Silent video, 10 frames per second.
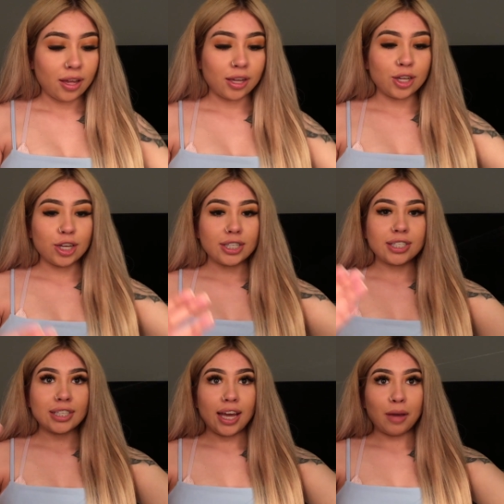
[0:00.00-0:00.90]
a good
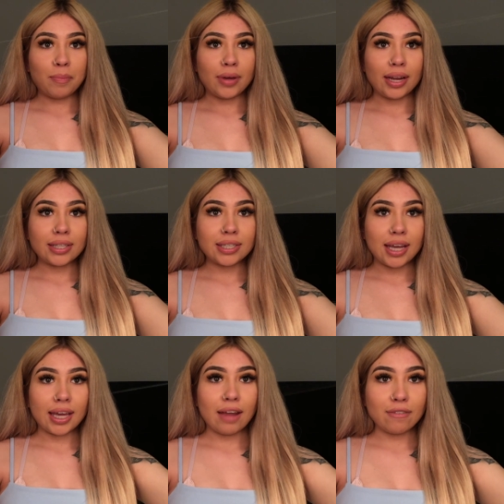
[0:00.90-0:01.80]
set, but it's
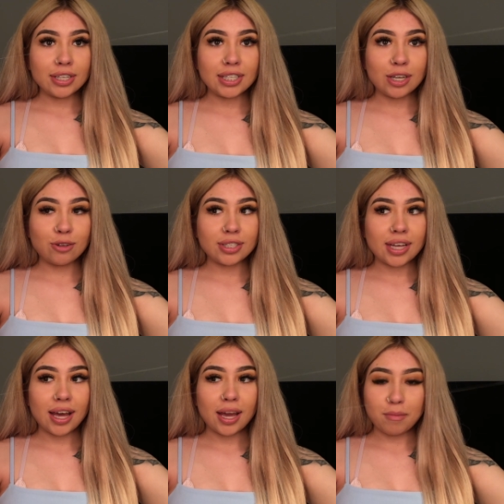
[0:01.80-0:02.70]
like every single
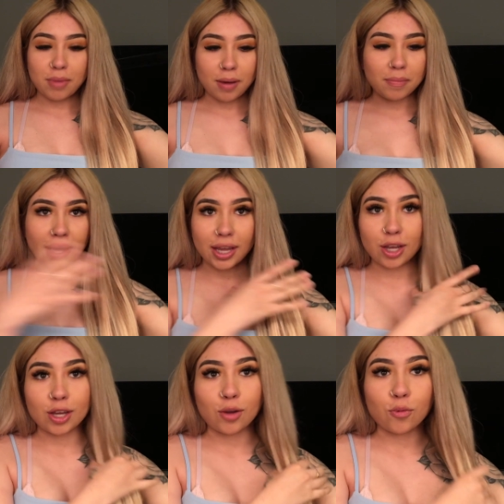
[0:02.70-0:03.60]
time I'm like
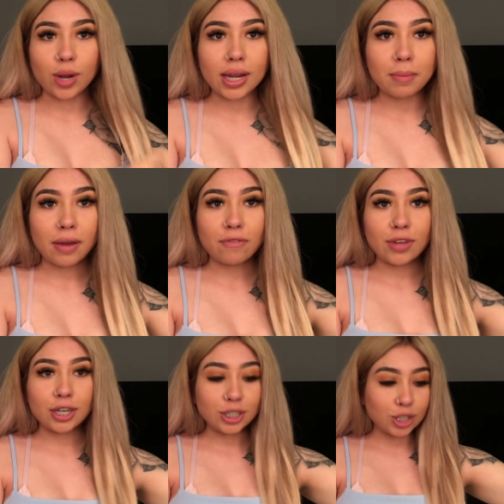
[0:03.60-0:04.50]
running my
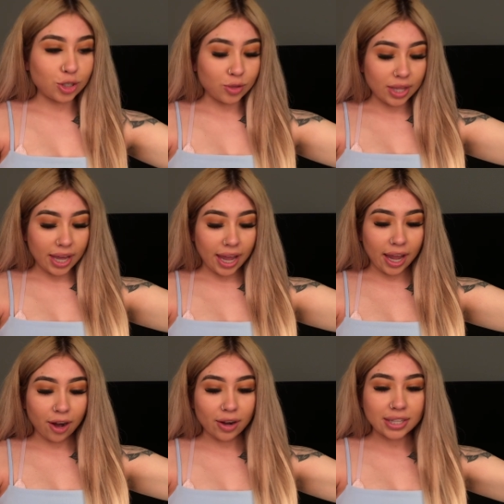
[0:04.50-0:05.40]
fingers through the
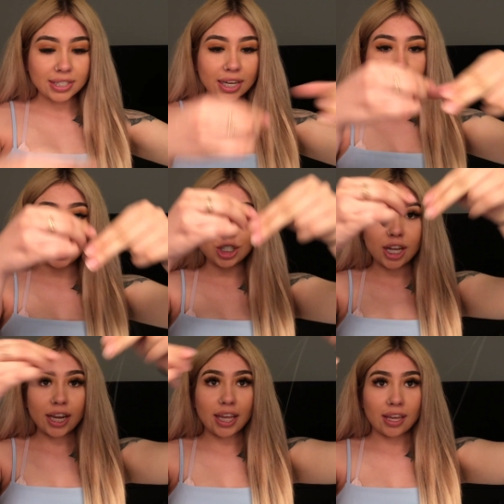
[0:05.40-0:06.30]
hair, it's like
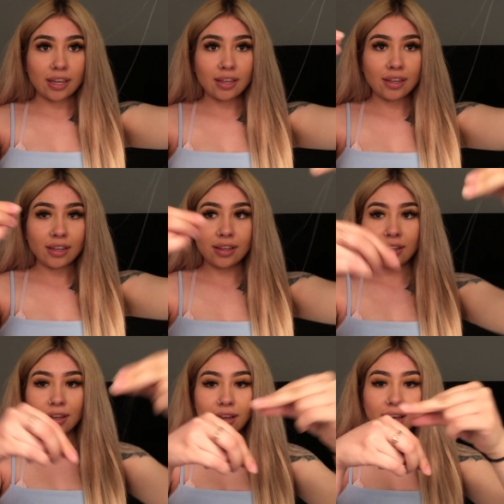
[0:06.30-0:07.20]
shedding.
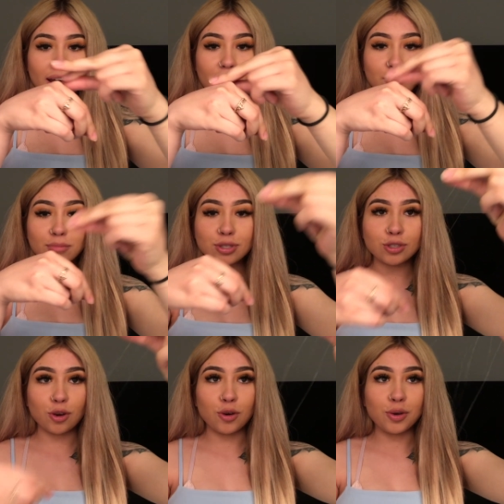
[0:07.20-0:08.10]
I'm
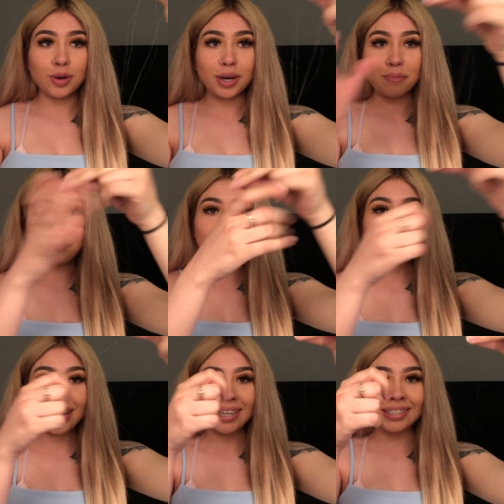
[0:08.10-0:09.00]
so
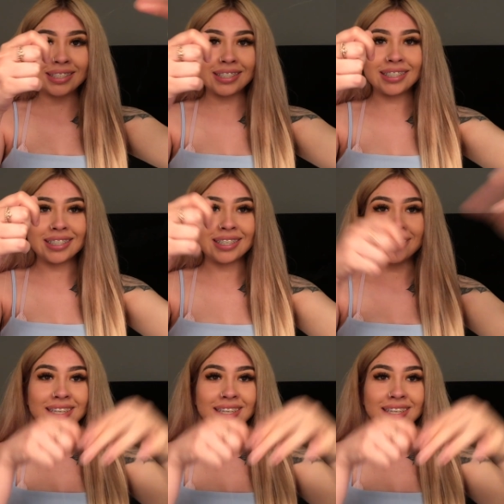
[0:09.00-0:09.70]
pissed.